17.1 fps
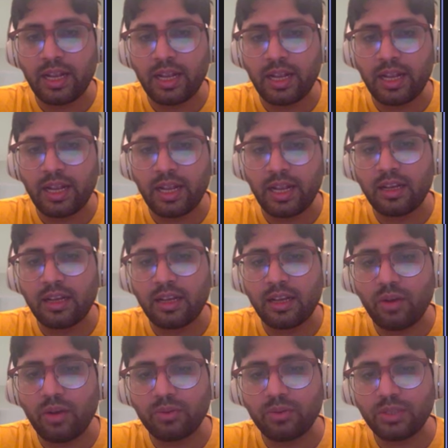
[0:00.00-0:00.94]
Then
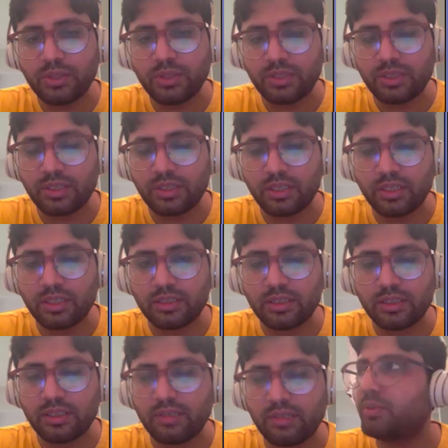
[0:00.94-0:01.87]
how would you
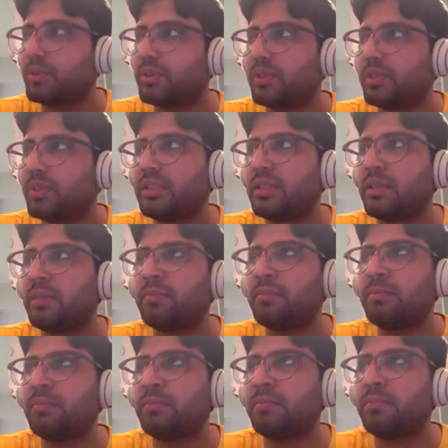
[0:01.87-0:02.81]
search if you have to
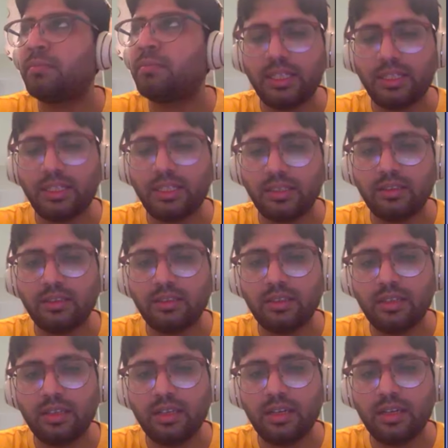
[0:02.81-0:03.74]
search some book
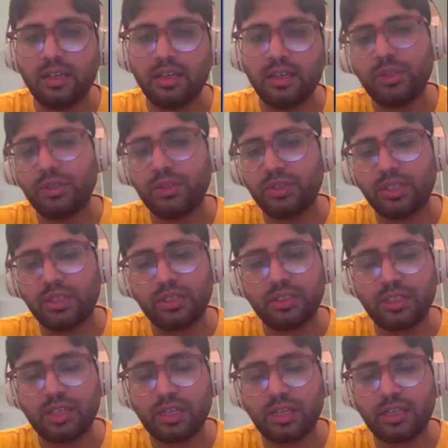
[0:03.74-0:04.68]
title? How
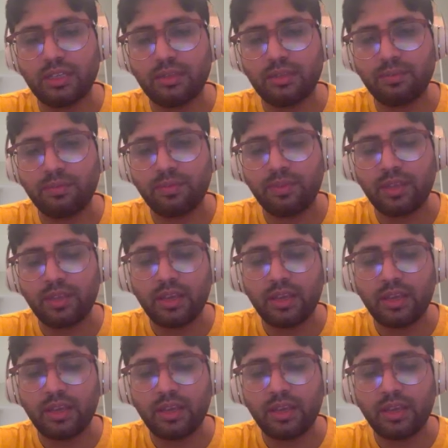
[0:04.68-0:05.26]
would you search that?